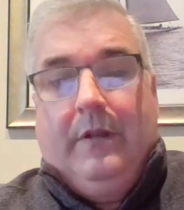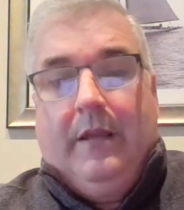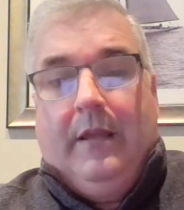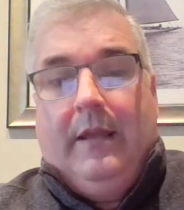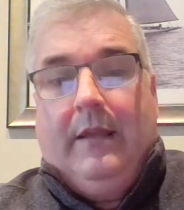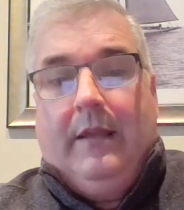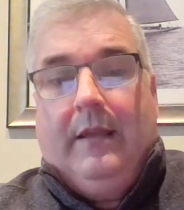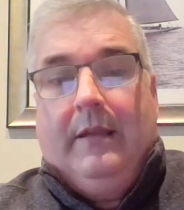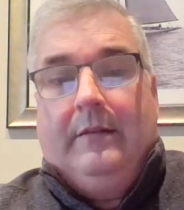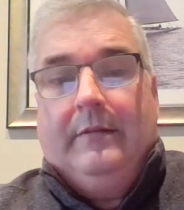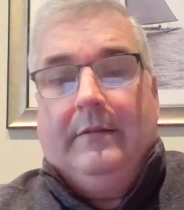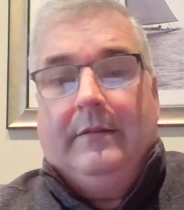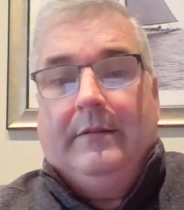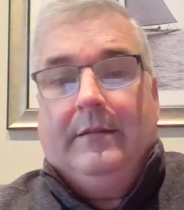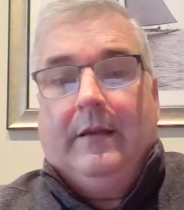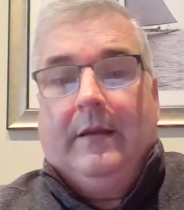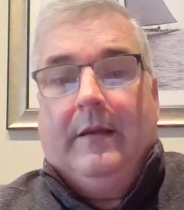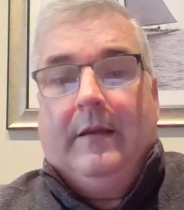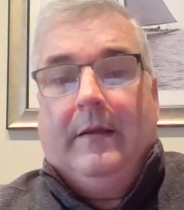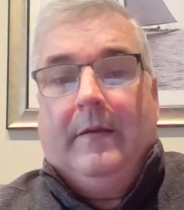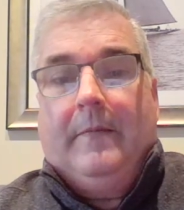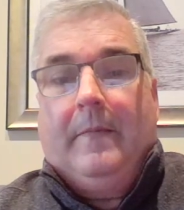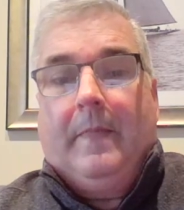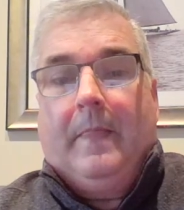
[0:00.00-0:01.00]
And
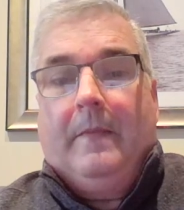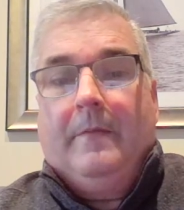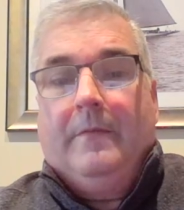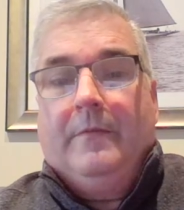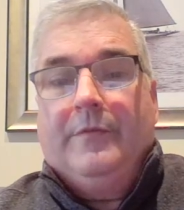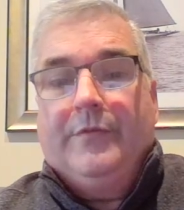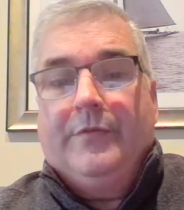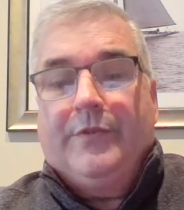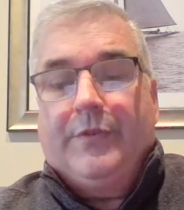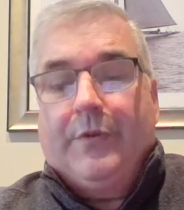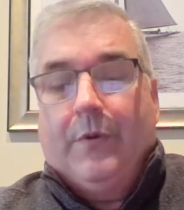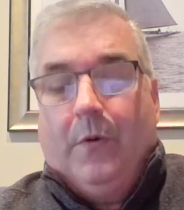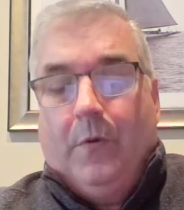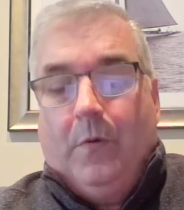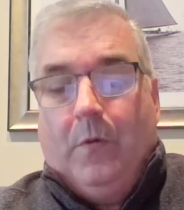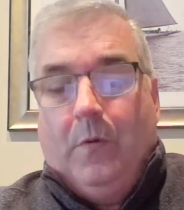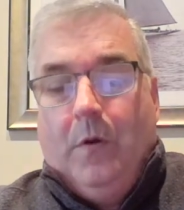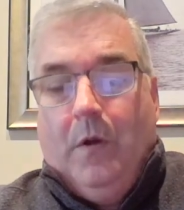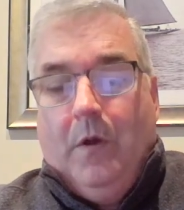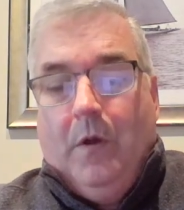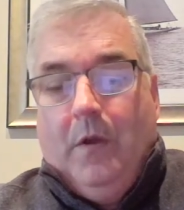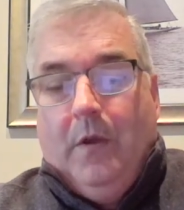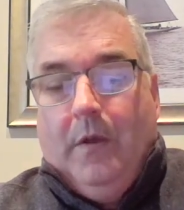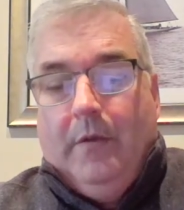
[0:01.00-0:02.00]
um,
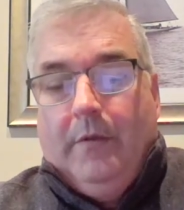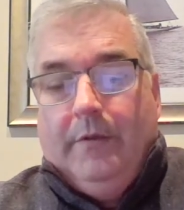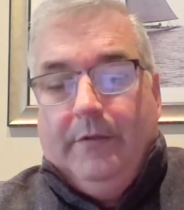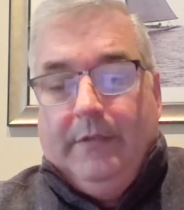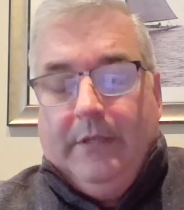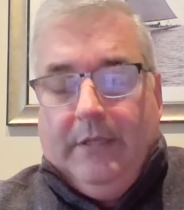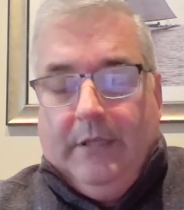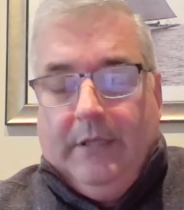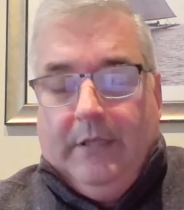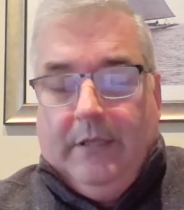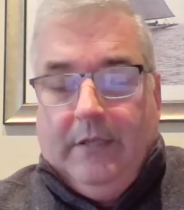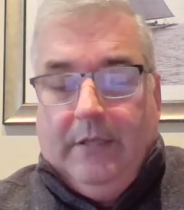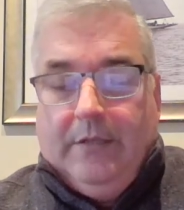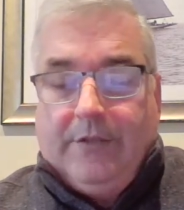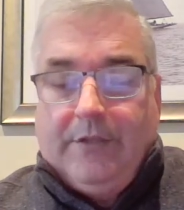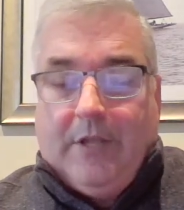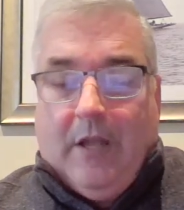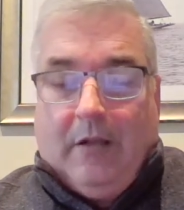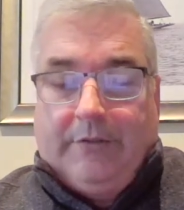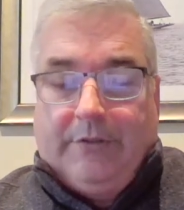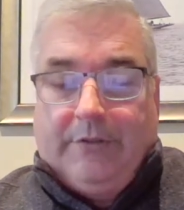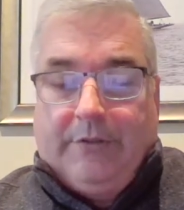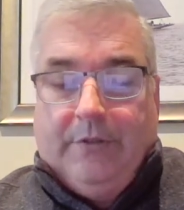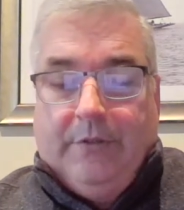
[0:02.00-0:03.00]
so the
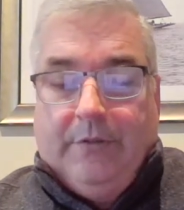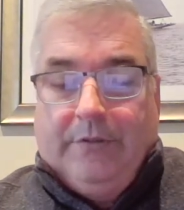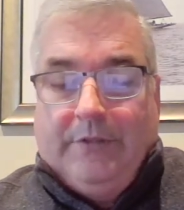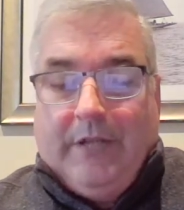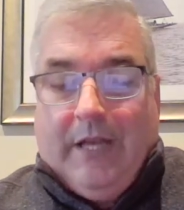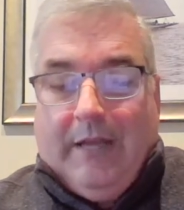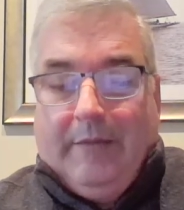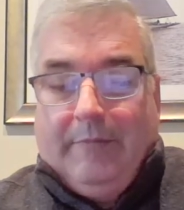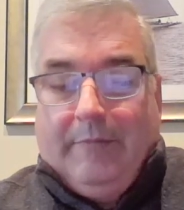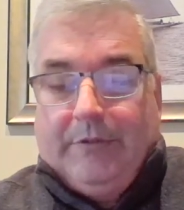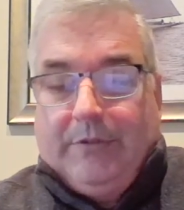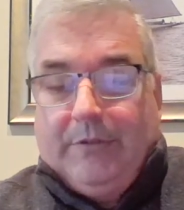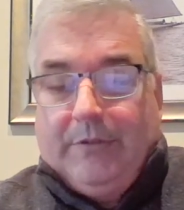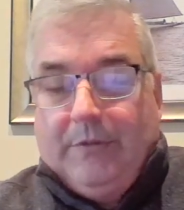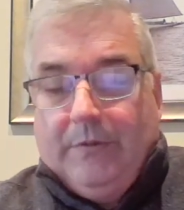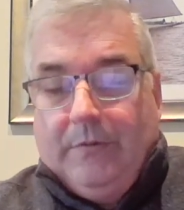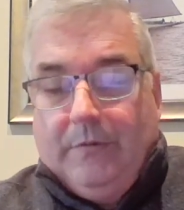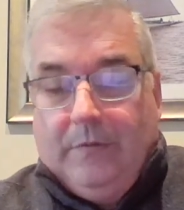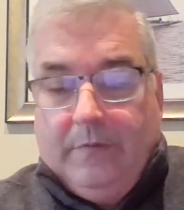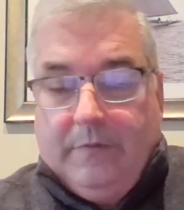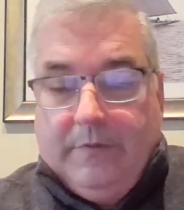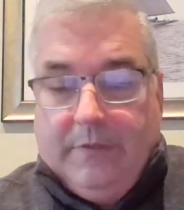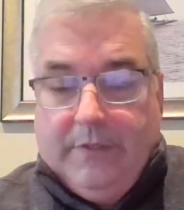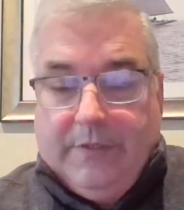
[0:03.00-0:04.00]
SOC 2 Type
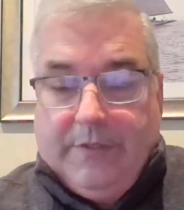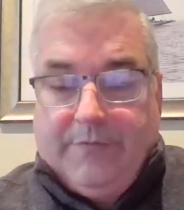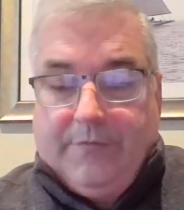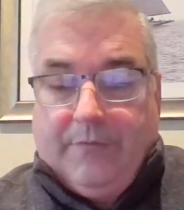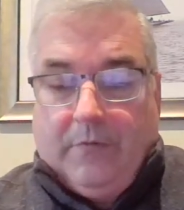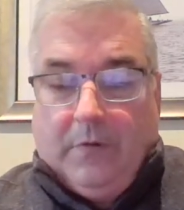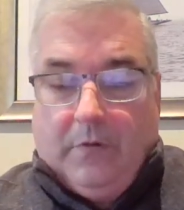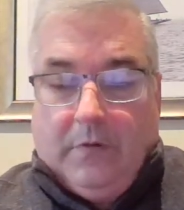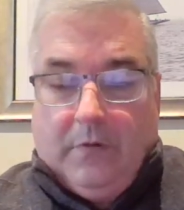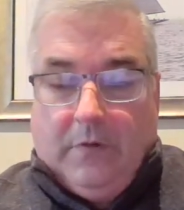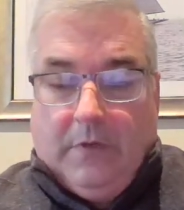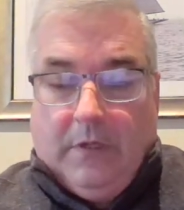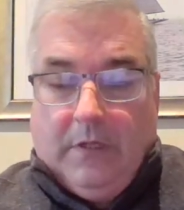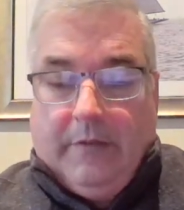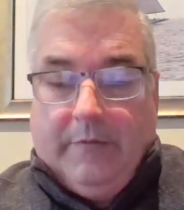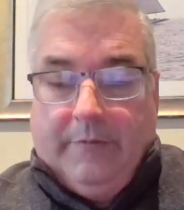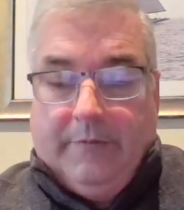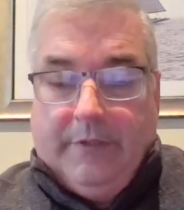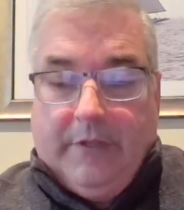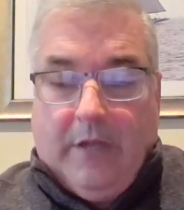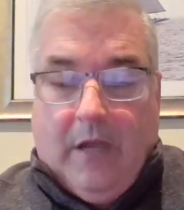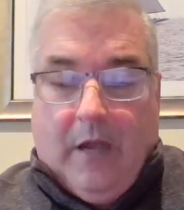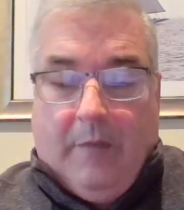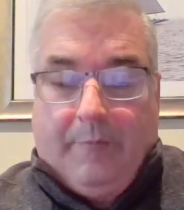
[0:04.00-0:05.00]
2 is for uh,
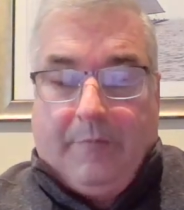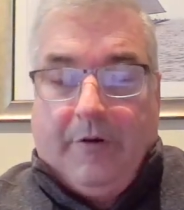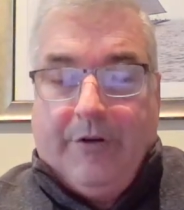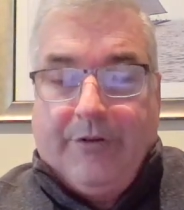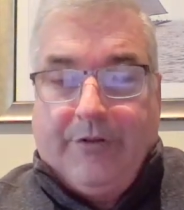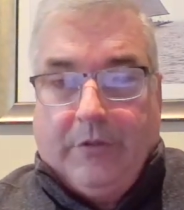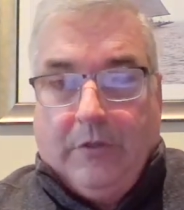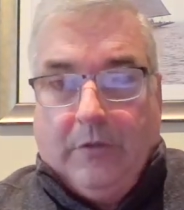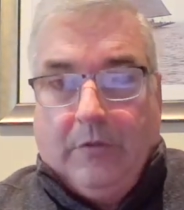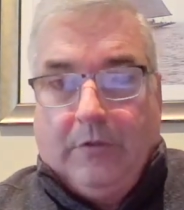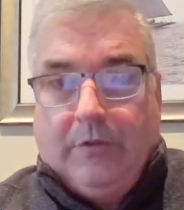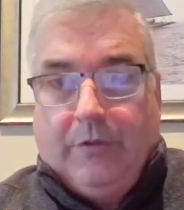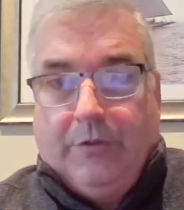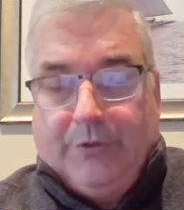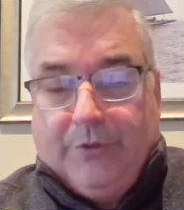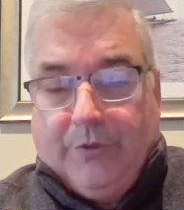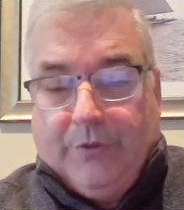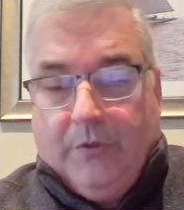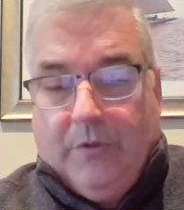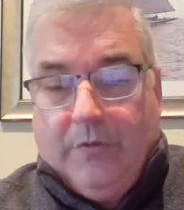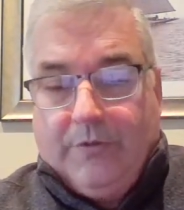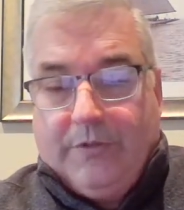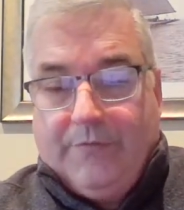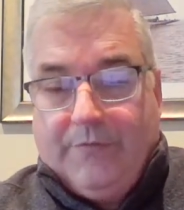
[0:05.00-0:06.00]
the operational
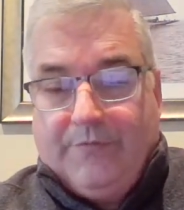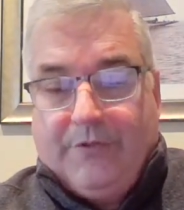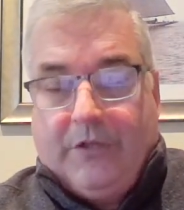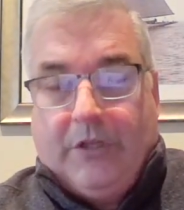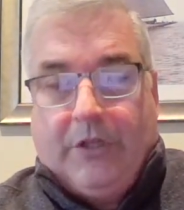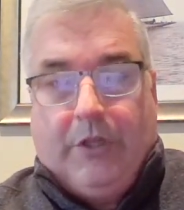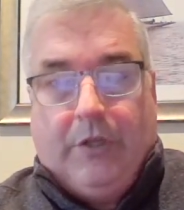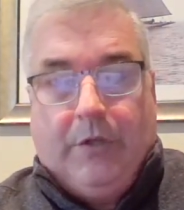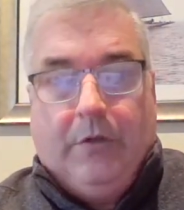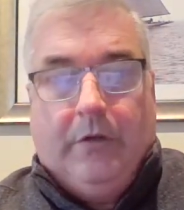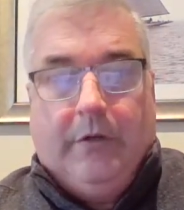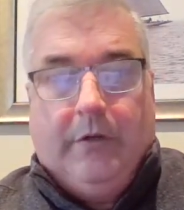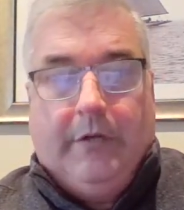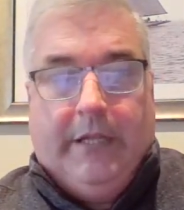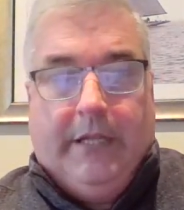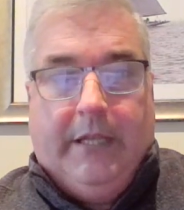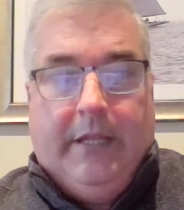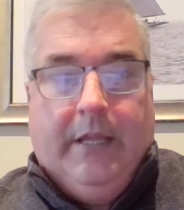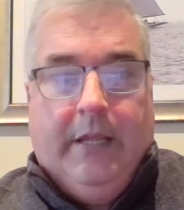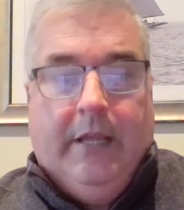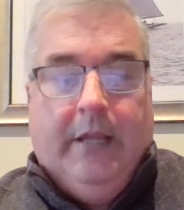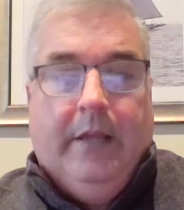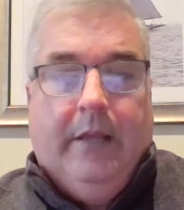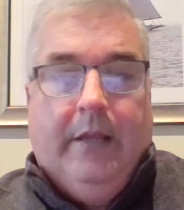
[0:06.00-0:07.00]
controls of security
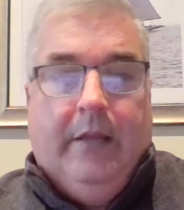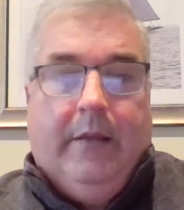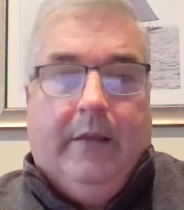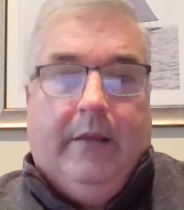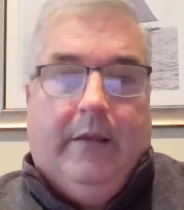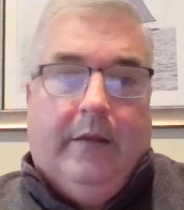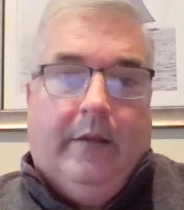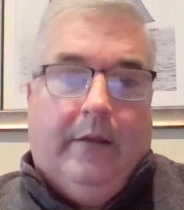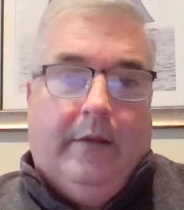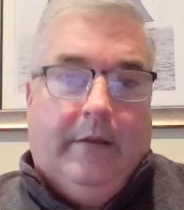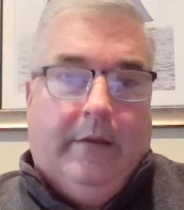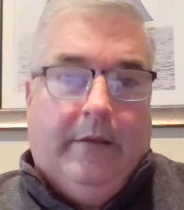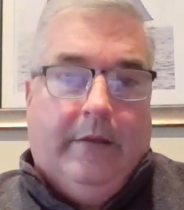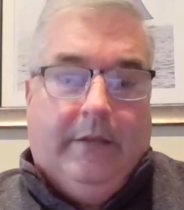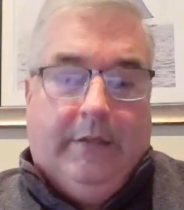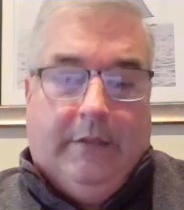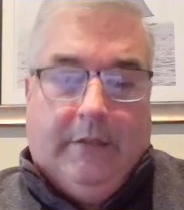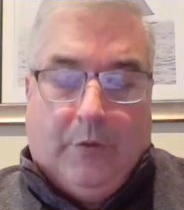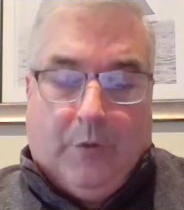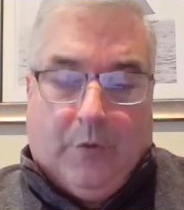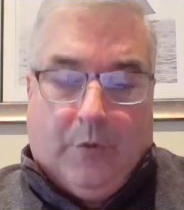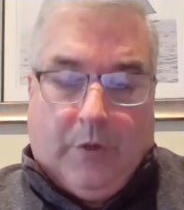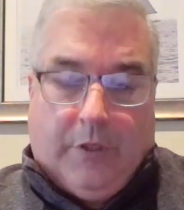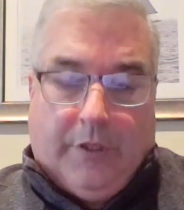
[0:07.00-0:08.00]
uh, in
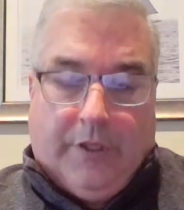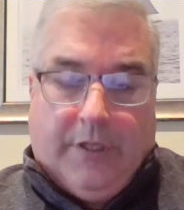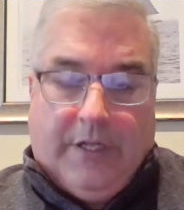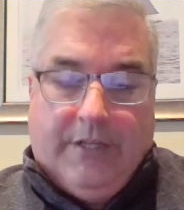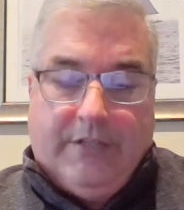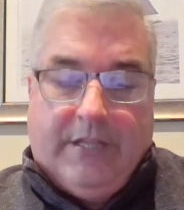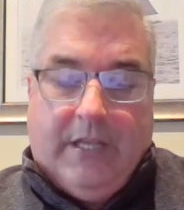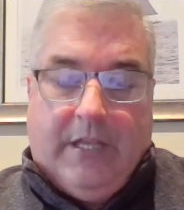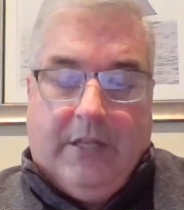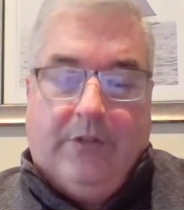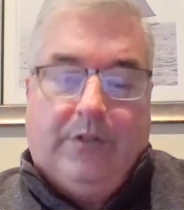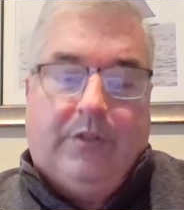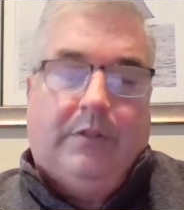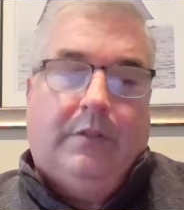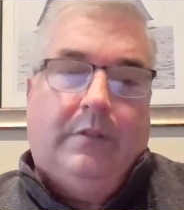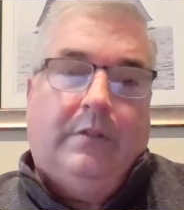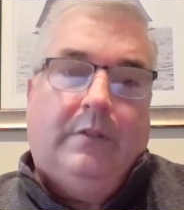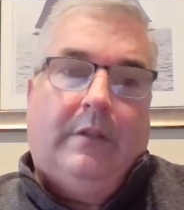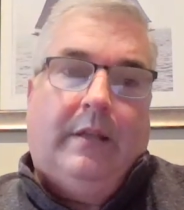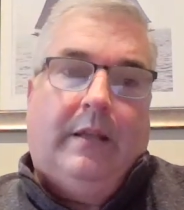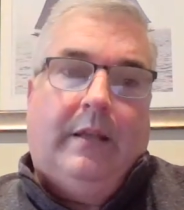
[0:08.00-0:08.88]
an organization.